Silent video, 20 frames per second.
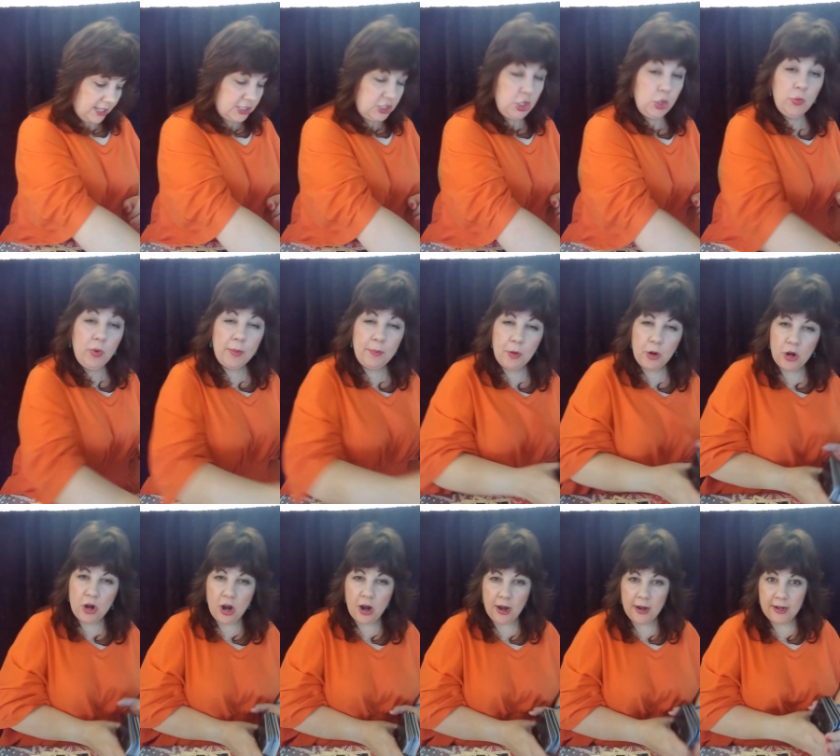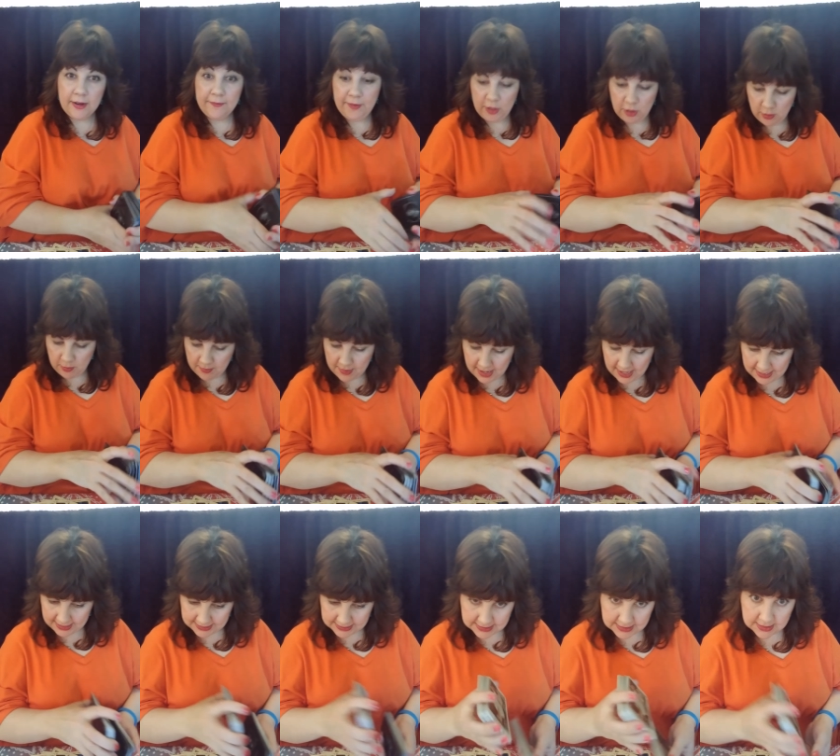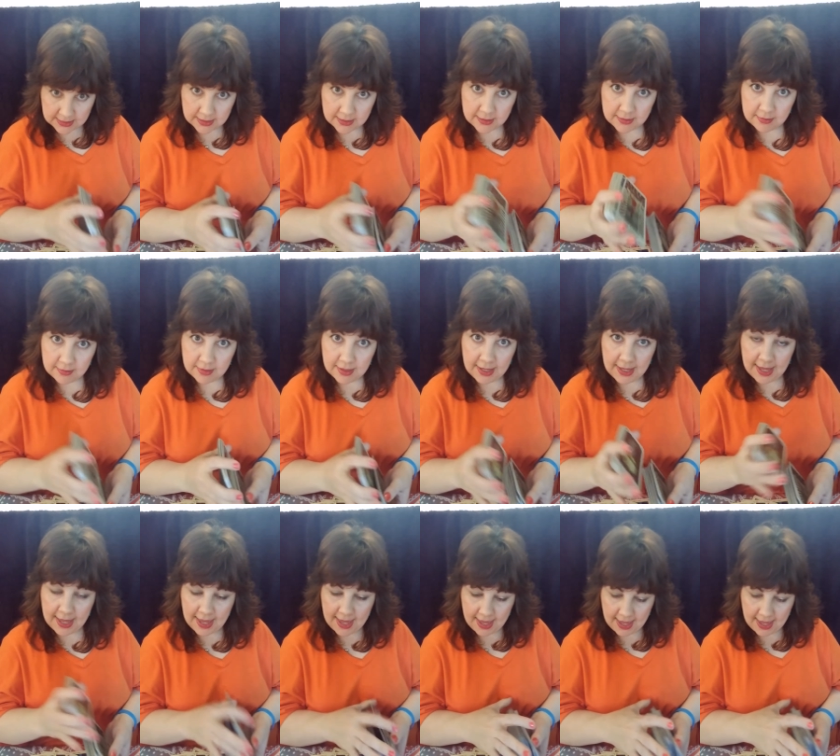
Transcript: one more card if you don't mind. Okay.